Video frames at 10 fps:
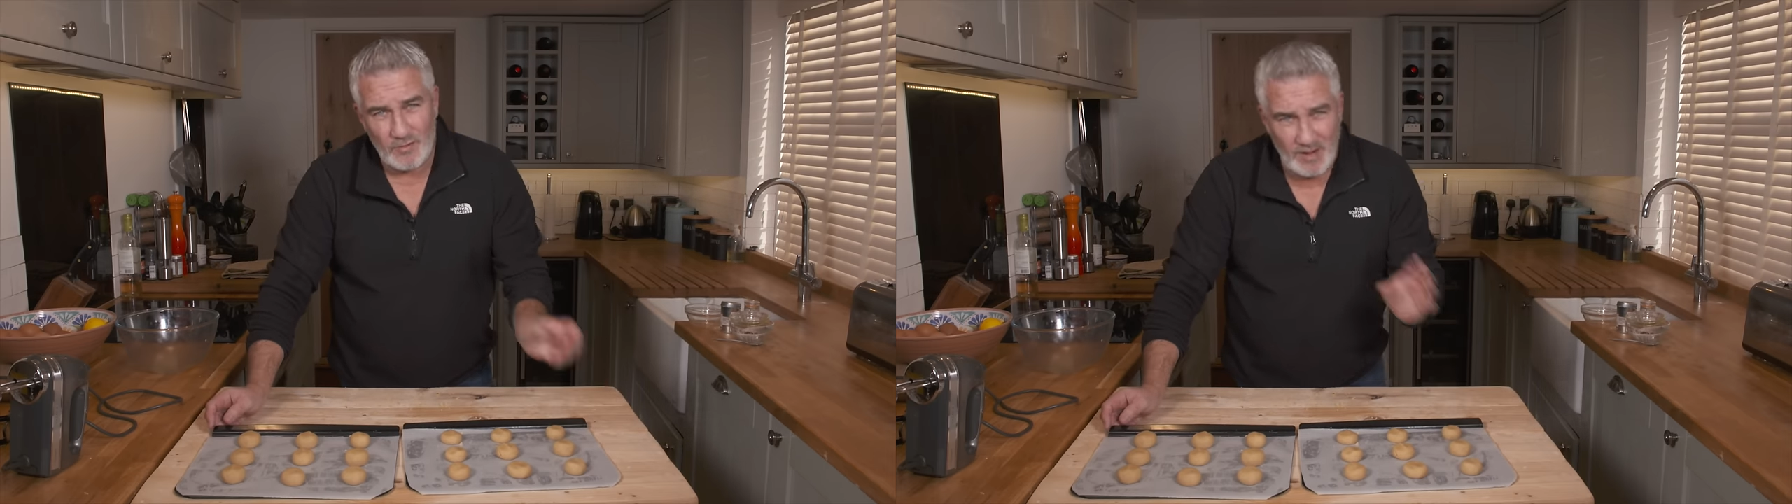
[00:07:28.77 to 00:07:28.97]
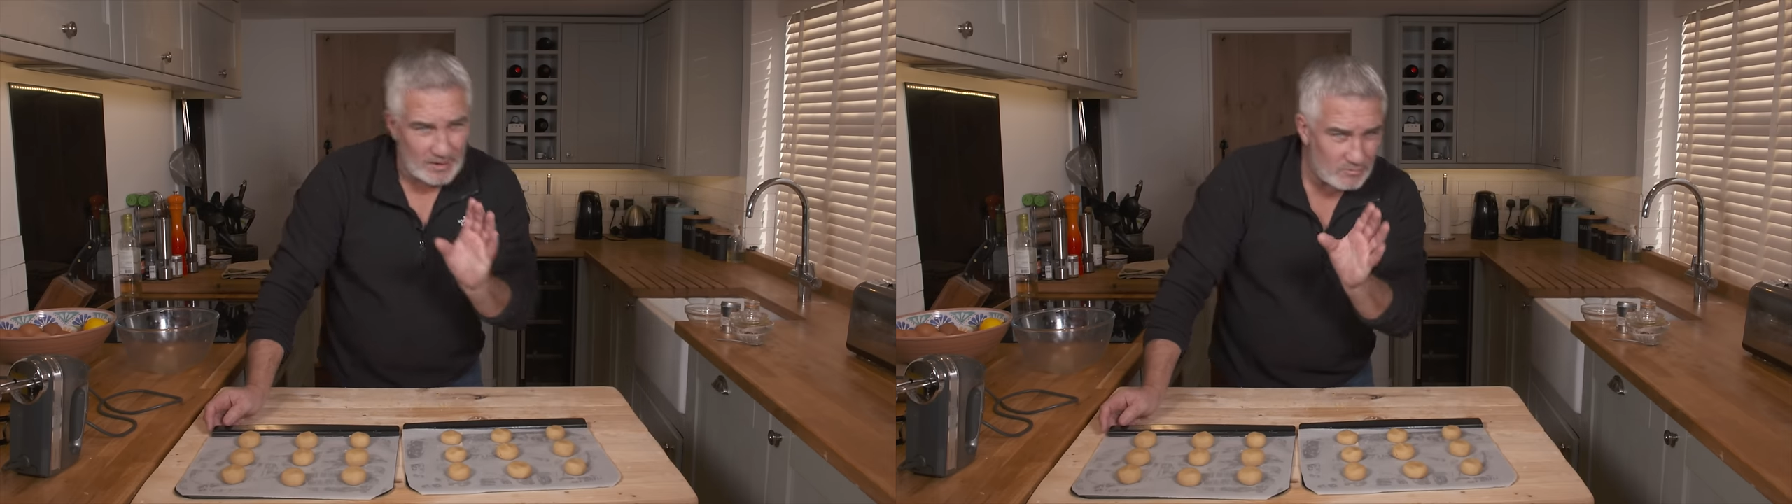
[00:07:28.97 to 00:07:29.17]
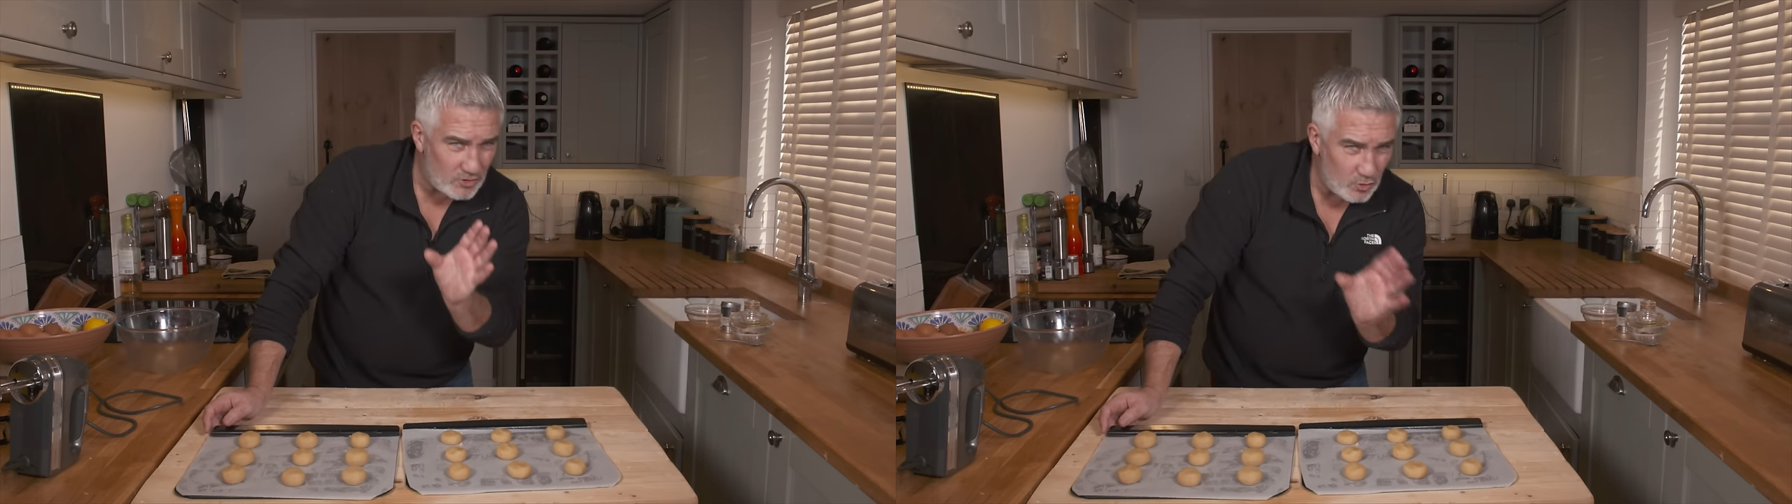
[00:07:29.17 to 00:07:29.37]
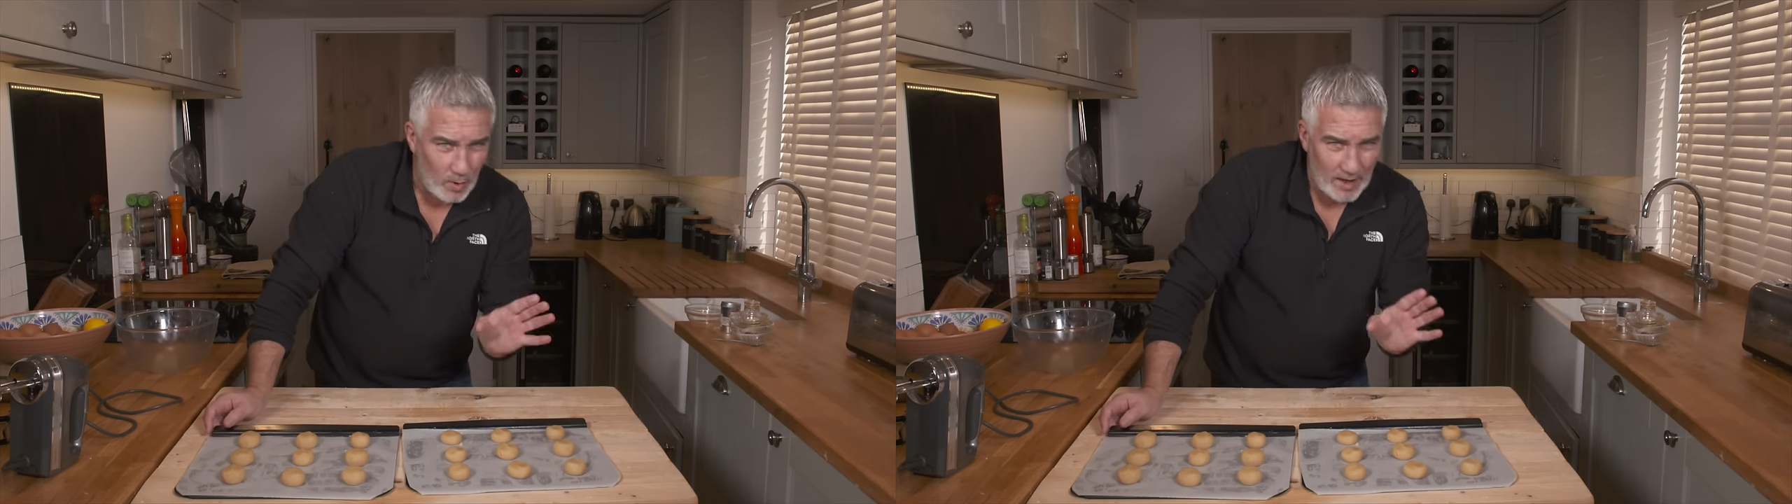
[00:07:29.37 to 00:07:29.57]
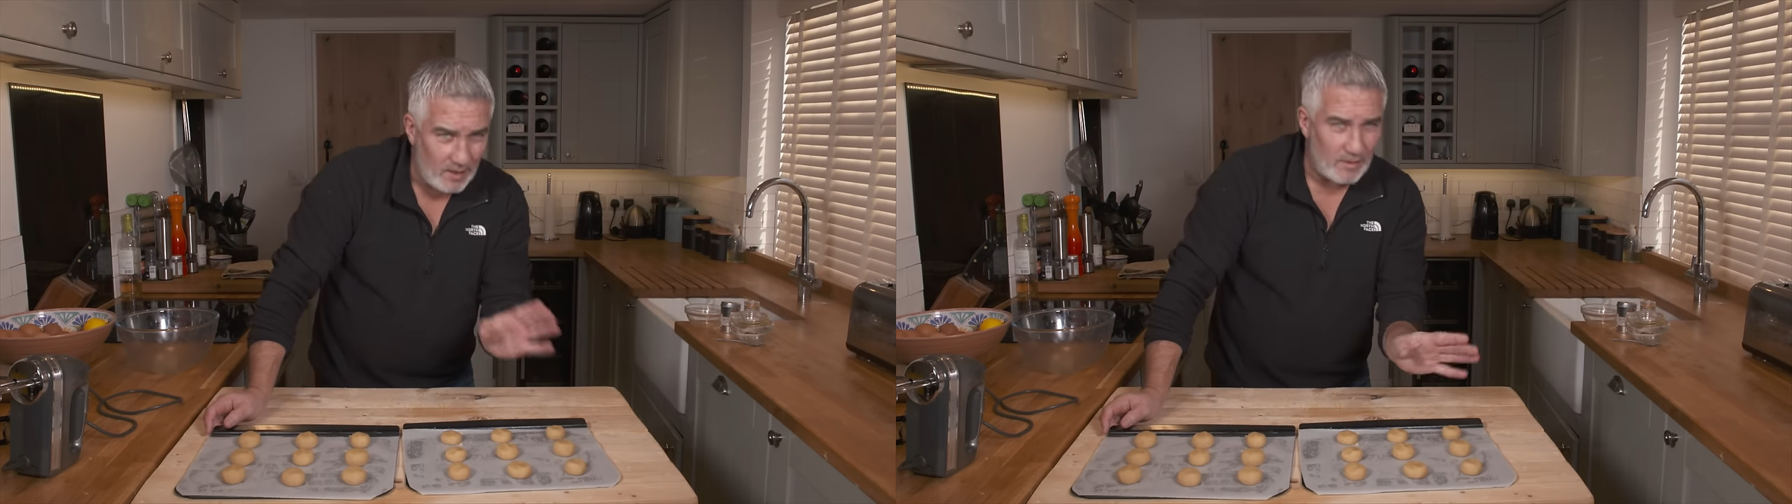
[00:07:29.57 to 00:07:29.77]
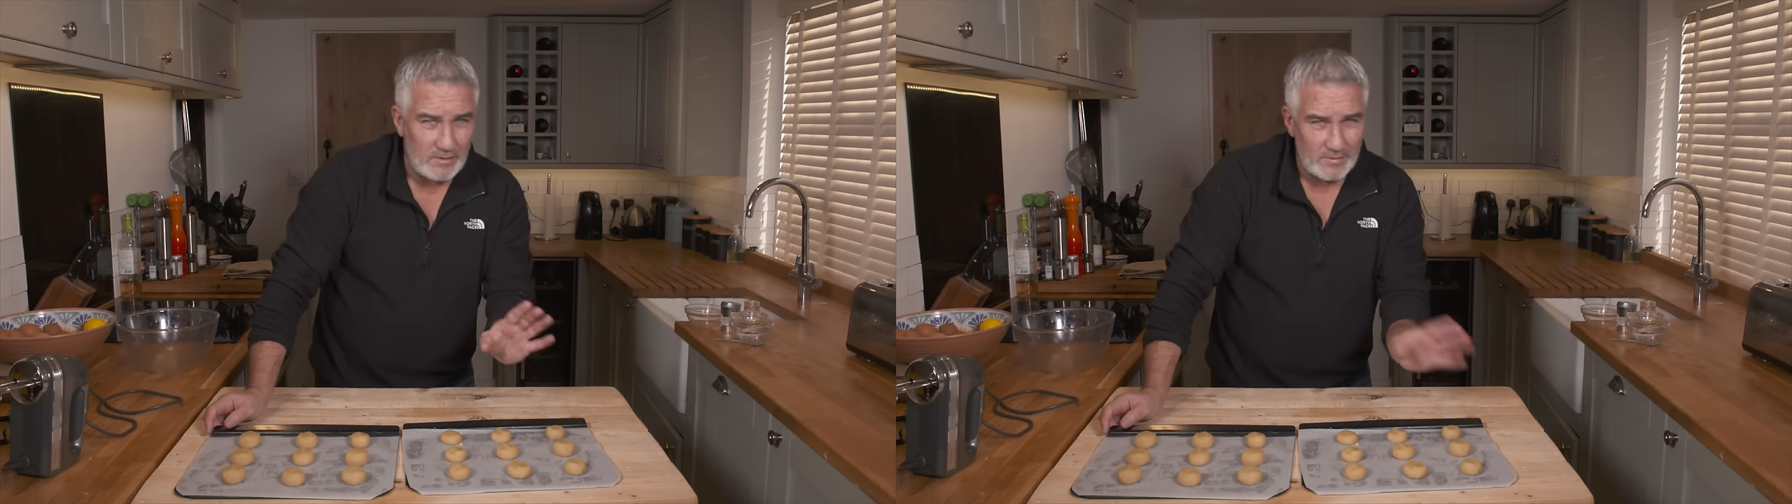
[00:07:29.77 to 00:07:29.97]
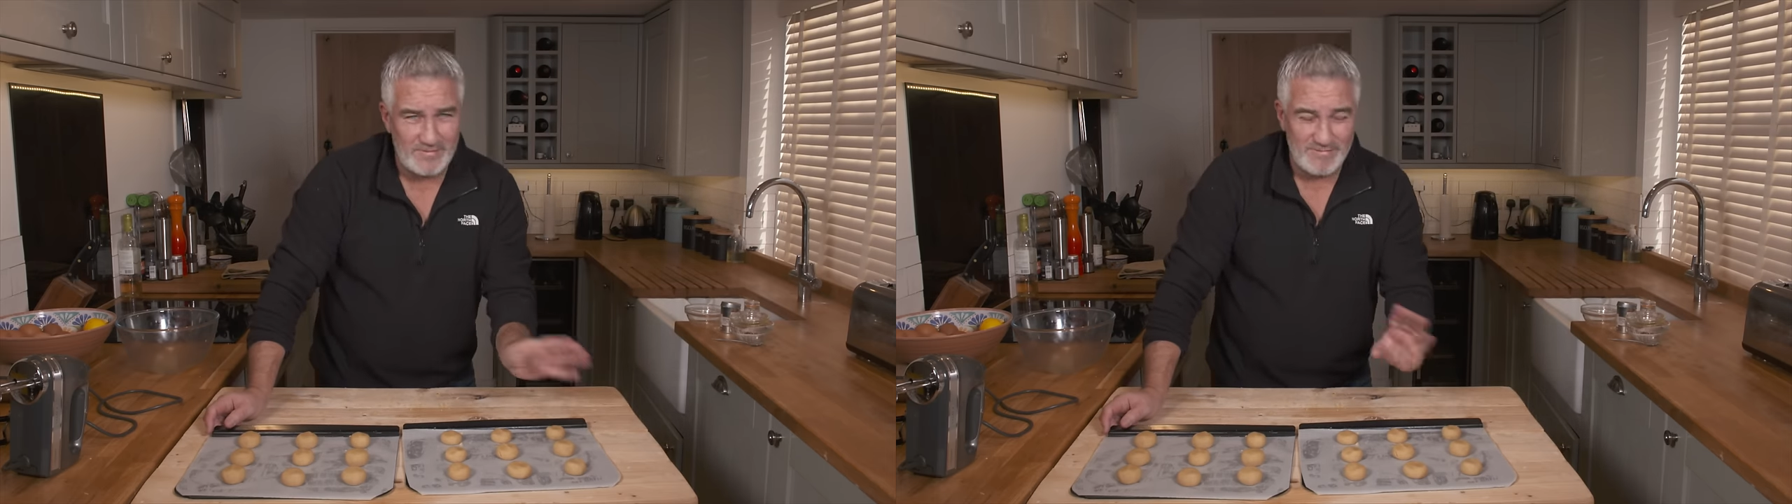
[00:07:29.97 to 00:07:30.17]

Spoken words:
around 12